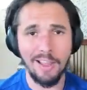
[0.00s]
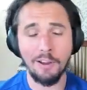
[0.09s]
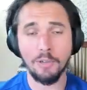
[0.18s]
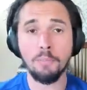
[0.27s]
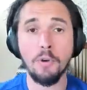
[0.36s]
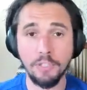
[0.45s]

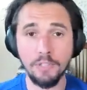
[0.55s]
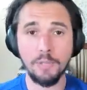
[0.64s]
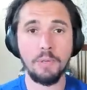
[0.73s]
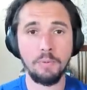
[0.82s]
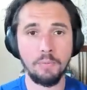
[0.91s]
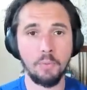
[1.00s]
I'll mostly
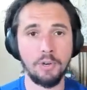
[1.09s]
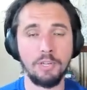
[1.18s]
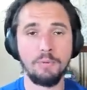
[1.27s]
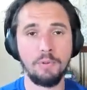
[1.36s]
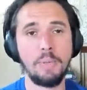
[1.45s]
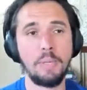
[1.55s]
be
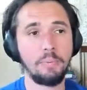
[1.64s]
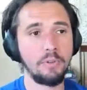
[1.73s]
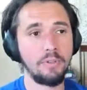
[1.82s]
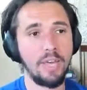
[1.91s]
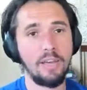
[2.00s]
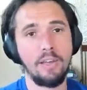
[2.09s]
working with
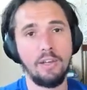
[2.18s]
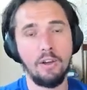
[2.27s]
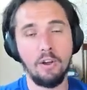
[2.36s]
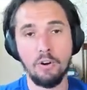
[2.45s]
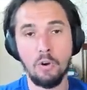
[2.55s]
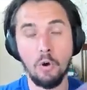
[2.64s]
people that
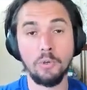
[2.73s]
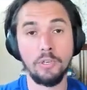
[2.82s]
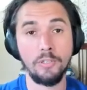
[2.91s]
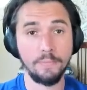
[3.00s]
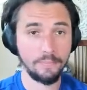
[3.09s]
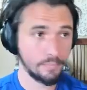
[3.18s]
are
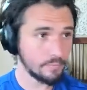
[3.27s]
older